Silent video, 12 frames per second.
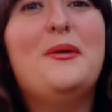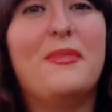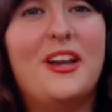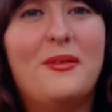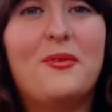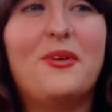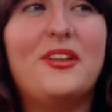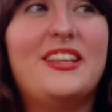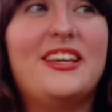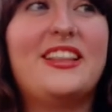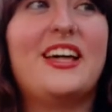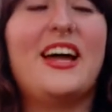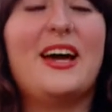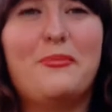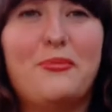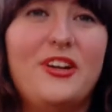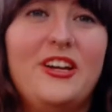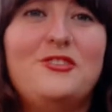My number one thing that I
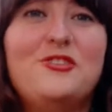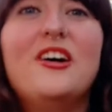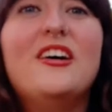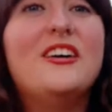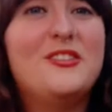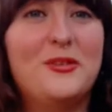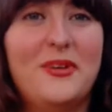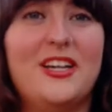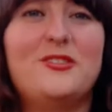preach to my